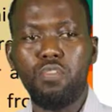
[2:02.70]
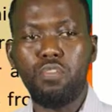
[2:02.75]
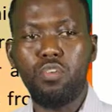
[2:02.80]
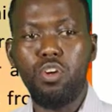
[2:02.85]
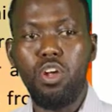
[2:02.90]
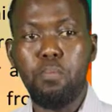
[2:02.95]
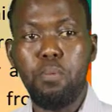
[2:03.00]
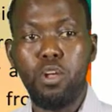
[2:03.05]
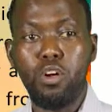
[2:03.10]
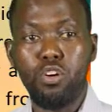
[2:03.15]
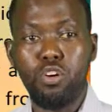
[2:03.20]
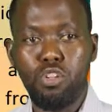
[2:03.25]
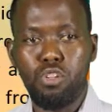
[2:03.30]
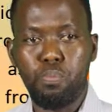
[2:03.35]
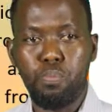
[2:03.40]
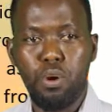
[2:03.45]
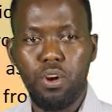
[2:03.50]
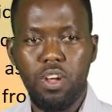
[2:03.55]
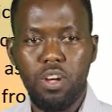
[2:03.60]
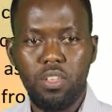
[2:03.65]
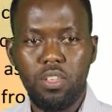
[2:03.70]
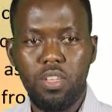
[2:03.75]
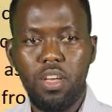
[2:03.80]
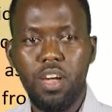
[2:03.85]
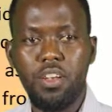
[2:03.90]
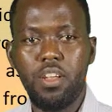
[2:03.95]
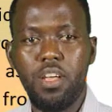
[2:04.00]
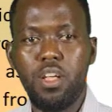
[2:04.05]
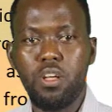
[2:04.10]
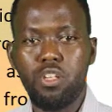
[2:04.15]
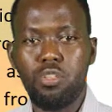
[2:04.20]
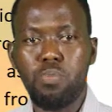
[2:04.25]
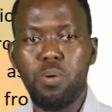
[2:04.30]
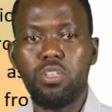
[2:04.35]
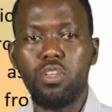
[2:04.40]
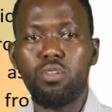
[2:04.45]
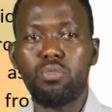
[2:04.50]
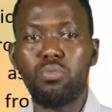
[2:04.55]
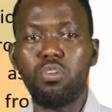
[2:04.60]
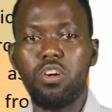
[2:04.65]
of global gross product and
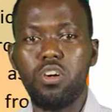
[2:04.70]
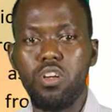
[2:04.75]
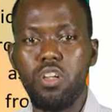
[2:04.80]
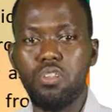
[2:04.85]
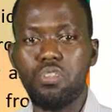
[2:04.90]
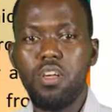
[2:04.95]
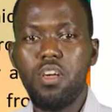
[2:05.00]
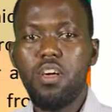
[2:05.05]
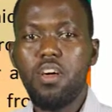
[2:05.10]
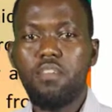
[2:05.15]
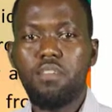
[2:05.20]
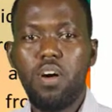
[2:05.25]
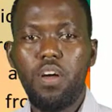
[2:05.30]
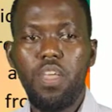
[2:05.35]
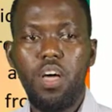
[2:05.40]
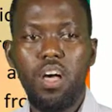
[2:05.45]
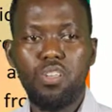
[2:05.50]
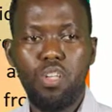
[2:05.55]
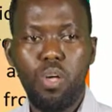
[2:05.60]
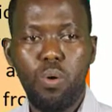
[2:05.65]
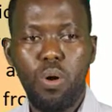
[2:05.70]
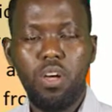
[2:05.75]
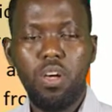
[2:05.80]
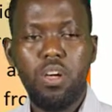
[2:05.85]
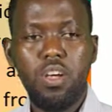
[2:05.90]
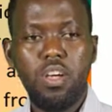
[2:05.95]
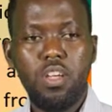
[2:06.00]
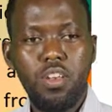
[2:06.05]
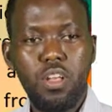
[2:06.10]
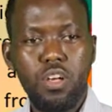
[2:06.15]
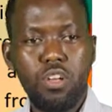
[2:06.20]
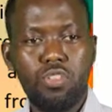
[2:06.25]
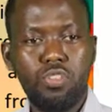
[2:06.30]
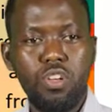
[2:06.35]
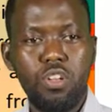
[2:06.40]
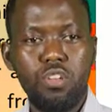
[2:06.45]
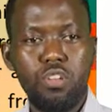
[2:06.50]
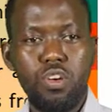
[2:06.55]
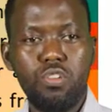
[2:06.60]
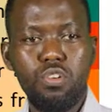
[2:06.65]
expected to increase further as our next
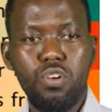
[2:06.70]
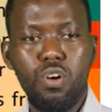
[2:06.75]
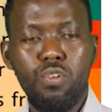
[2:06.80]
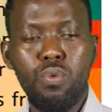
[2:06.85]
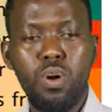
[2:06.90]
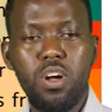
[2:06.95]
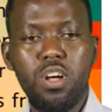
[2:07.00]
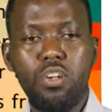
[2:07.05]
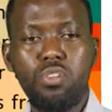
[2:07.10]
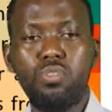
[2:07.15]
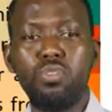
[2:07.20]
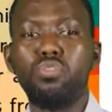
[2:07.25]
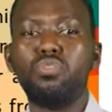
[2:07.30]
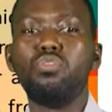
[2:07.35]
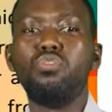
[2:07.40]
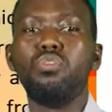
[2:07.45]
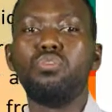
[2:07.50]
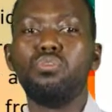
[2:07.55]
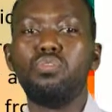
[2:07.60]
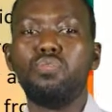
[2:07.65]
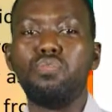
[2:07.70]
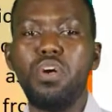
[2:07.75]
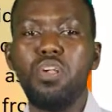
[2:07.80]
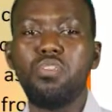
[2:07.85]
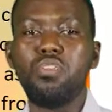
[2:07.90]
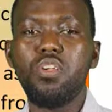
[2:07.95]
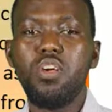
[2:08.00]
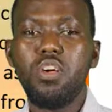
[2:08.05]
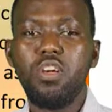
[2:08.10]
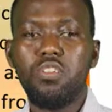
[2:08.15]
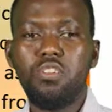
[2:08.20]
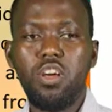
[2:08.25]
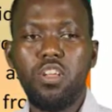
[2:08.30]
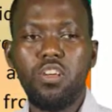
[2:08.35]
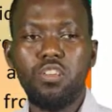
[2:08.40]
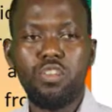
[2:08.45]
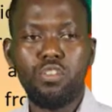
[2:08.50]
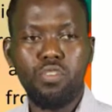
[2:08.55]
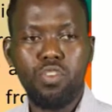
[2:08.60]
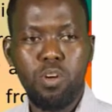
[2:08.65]
generation of workers continue to face
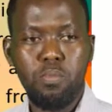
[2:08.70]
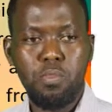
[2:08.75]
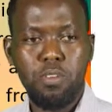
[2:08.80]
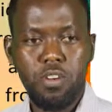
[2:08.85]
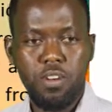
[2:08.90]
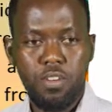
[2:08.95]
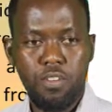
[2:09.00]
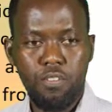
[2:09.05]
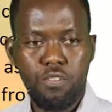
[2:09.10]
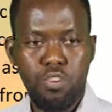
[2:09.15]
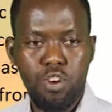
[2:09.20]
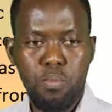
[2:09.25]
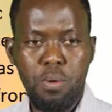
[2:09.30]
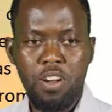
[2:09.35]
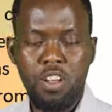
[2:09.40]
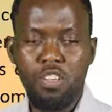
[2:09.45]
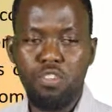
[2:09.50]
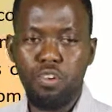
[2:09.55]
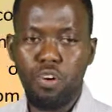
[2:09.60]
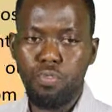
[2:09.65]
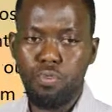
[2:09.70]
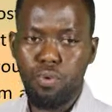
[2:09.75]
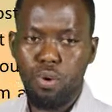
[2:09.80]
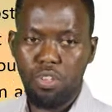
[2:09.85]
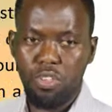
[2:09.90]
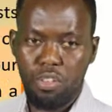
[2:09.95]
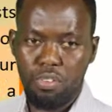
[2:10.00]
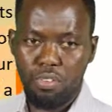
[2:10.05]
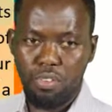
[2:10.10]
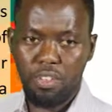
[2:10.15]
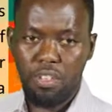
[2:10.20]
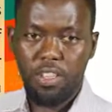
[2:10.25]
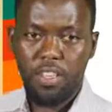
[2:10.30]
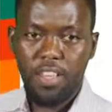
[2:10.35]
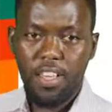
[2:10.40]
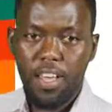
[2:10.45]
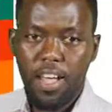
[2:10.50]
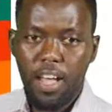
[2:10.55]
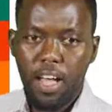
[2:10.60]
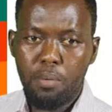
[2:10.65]
challenges from a range of quarters.
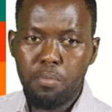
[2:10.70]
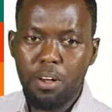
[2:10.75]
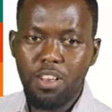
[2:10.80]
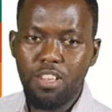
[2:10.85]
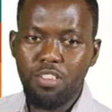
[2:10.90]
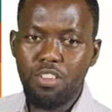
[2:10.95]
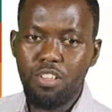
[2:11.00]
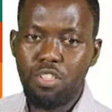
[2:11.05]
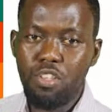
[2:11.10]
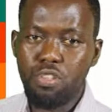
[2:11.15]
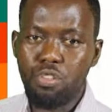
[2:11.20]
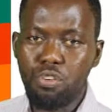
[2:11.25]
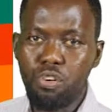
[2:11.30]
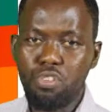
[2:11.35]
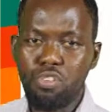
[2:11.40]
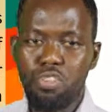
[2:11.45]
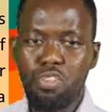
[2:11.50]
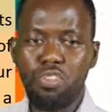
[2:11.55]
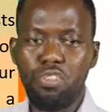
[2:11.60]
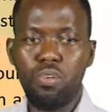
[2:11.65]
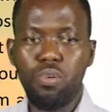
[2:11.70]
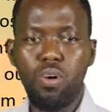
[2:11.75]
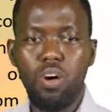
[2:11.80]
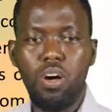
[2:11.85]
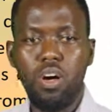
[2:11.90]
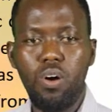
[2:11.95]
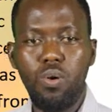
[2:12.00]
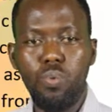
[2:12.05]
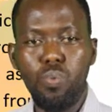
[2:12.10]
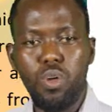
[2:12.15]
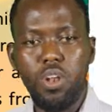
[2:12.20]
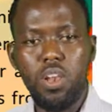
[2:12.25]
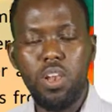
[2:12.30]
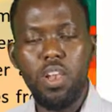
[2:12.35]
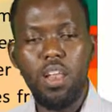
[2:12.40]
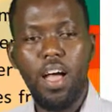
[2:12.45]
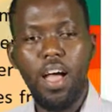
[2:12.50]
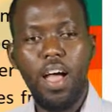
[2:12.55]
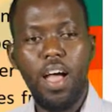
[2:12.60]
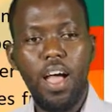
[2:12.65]
Managing these costs
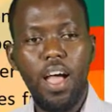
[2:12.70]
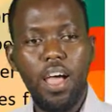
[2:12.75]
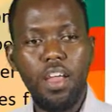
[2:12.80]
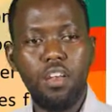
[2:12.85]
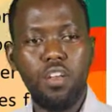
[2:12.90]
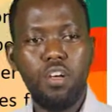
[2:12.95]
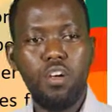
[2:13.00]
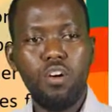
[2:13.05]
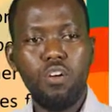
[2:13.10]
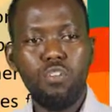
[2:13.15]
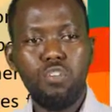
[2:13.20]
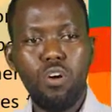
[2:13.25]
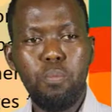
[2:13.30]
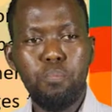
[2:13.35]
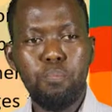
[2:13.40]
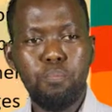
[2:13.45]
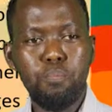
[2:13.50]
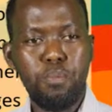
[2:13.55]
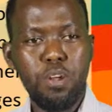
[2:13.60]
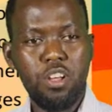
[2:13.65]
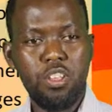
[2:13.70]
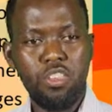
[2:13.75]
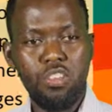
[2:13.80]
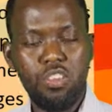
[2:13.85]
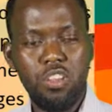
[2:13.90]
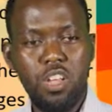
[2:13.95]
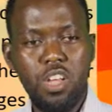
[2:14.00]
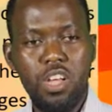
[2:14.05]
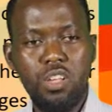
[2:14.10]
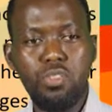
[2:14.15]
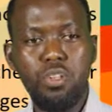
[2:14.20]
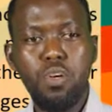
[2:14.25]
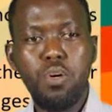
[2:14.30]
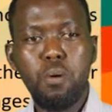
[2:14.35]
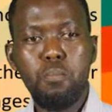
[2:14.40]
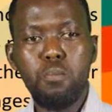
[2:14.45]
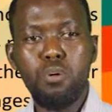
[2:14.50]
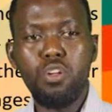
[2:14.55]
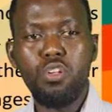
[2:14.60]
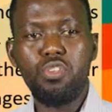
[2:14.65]
will hard for practitioners,
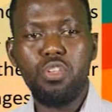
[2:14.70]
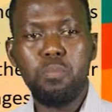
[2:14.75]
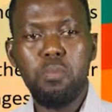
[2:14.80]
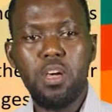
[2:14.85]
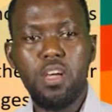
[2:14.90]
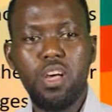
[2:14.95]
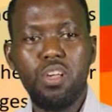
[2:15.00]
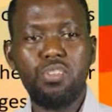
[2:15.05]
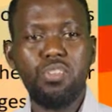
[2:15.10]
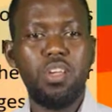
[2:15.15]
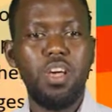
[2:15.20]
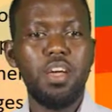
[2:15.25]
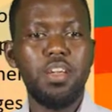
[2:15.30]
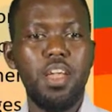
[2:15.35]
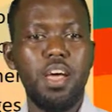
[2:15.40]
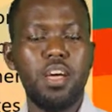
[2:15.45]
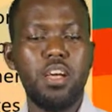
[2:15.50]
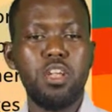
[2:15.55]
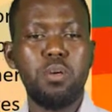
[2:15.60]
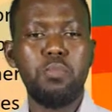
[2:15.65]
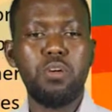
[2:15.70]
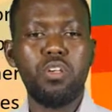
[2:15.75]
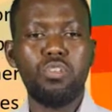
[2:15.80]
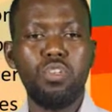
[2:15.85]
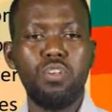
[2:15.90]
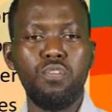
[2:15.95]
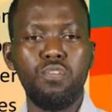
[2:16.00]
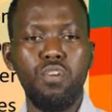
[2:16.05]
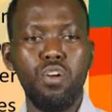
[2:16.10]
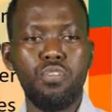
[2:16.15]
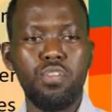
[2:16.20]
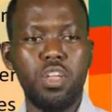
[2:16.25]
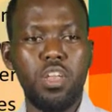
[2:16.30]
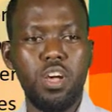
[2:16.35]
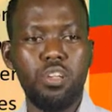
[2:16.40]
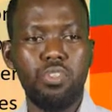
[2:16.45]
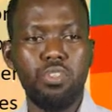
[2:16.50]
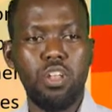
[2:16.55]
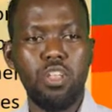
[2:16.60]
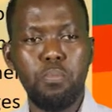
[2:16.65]
policymakers, and academics involved in
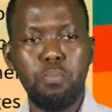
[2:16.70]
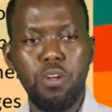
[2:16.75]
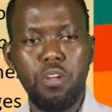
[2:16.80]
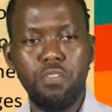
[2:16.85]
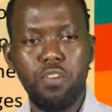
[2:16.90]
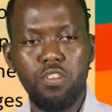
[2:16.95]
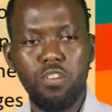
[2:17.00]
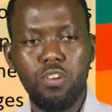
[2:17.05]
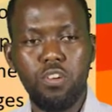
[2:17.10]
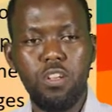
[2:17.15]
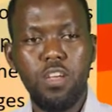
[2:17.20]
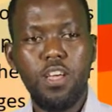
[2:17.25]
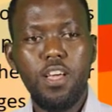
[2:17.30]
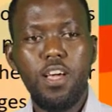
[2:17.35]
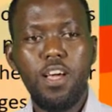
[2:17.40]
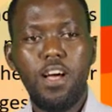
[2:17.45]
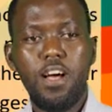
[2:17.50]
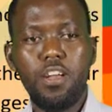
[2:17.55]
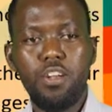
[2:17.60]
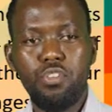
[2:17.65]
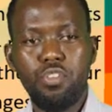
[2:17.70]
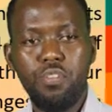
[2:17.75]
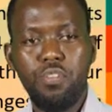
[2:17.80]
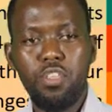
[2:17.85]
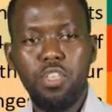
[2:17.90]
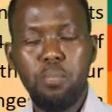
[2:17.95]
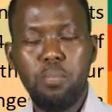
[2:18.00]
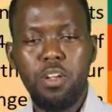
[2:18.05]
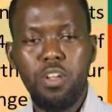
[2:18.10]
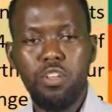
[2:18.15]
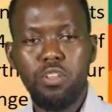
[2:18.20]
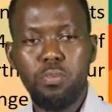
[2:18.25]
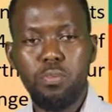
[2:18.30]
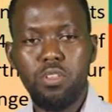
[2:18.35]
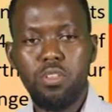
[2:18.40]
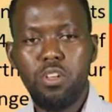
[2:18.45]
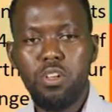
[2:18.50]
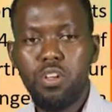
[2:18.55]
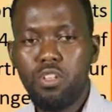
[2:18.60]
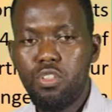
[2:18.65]
accident prevention and safety
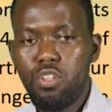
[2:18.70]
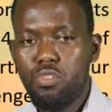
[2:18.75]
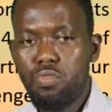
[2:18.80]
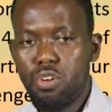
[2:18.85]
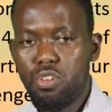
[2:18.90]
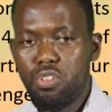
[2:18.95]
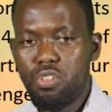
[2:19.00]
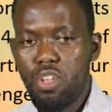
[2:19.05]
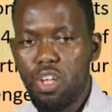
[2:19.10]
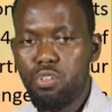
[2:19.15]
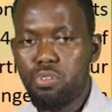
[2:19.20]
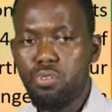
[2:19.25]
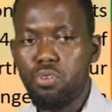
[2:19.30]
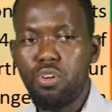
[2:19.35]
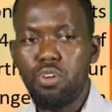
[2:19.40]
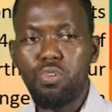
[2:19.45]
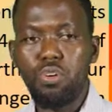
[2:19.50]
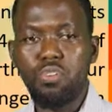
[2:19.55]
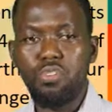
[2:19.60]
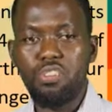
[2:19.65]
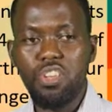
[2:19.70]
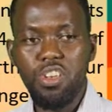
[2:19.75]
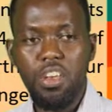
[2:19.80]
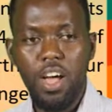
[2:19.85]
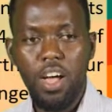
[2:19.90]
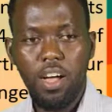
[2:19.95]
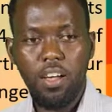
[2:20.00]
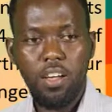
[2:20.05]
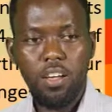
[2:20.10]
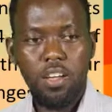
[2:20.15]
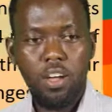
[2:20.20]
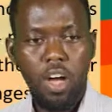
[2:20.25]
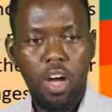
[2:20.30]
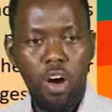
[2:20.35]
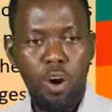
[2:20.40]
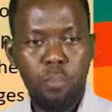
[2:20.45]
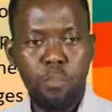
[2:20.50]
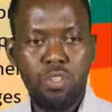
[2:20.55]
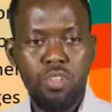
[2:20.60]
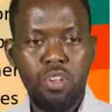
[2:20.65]
management. This forces us to reconsider
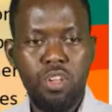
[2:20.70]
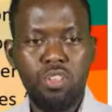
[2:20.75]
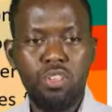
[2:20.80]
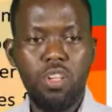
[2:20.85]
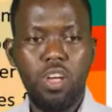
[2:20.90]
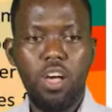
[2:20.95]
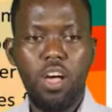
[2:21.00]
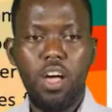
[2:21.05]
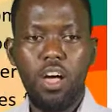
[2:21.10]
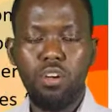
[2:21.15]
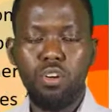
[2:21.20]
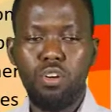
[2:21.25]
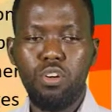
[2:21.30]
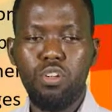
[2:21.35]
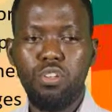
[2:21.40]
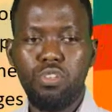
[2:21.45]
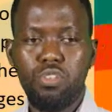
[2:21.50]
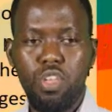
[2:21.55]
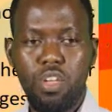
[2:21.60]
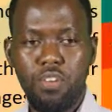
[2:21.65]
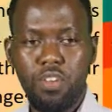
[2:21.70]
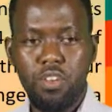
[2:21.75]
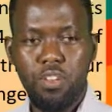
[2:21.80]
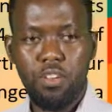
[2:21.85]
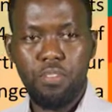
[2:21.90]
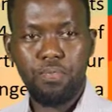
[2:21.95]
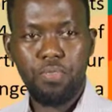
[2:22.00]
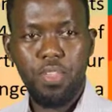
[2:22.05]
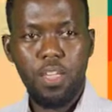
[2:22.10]
how business handle safety.